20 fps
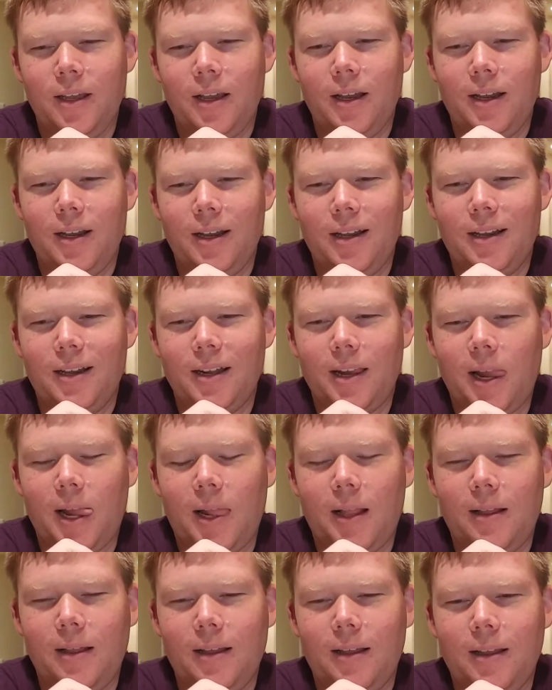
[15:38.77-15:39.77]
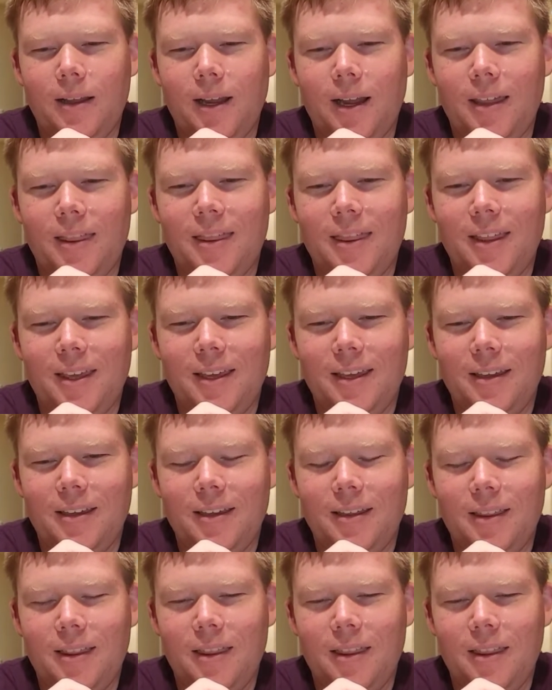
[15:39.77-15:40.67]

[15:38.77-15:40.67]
I think